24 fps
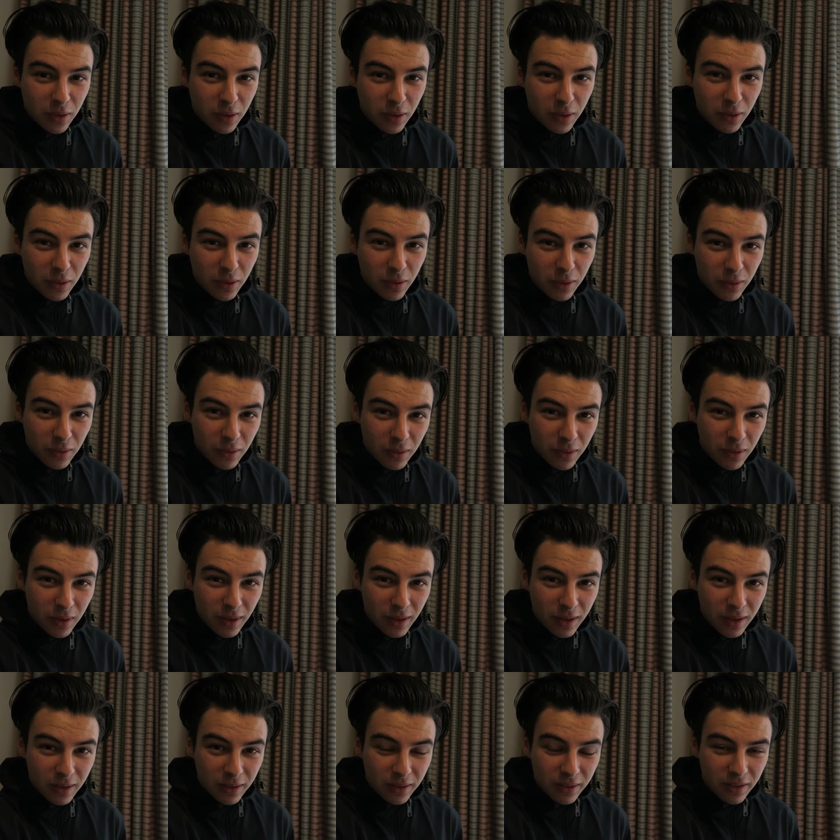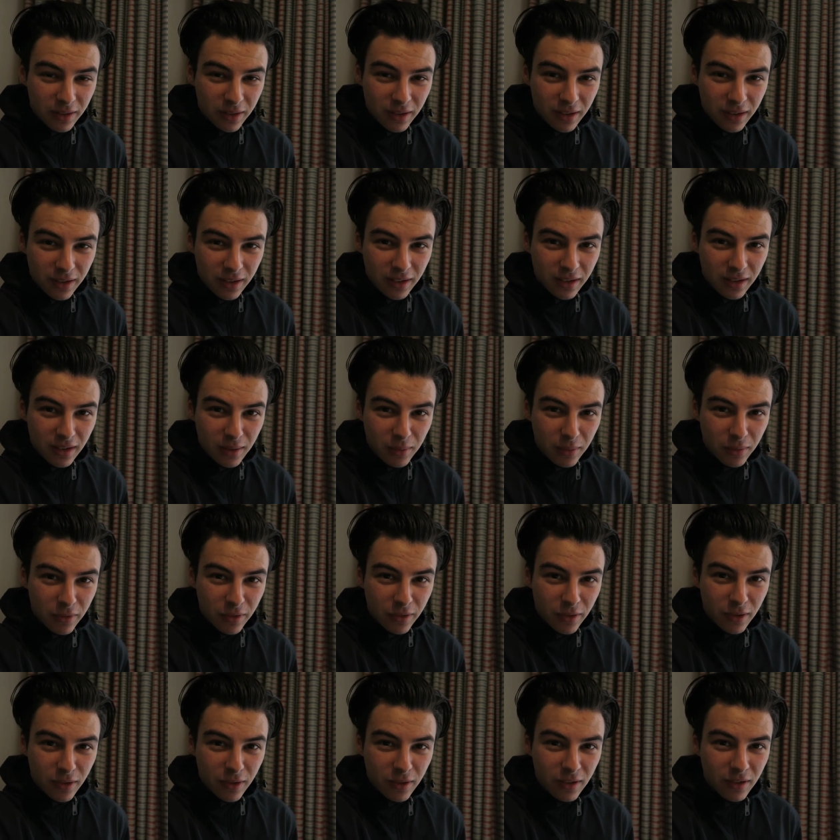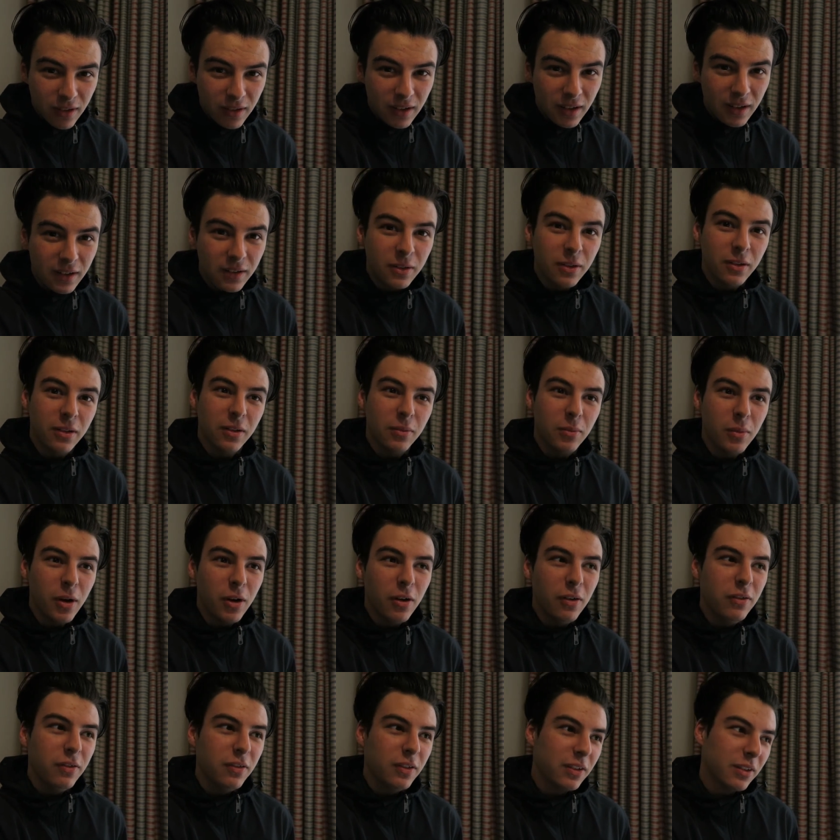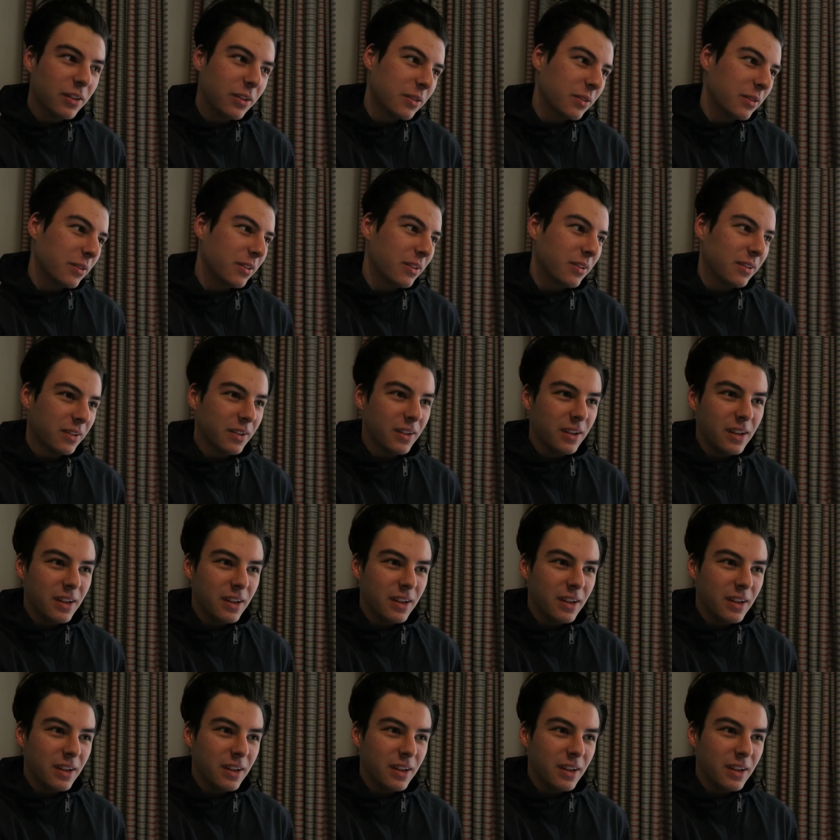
to the concert the night before. I took them off because I was,